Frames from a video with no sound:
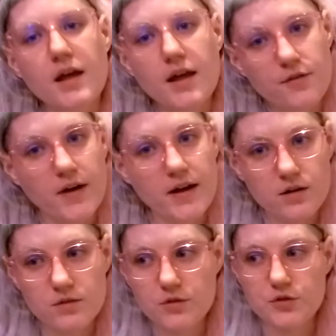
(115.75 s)
If I
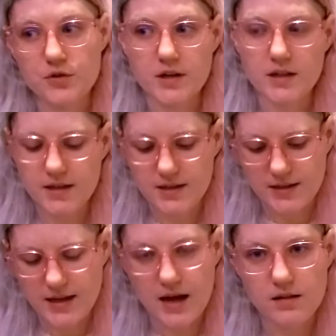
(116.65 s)
don't drink like a
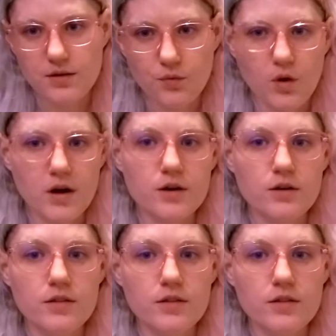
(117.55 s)
gallon of water,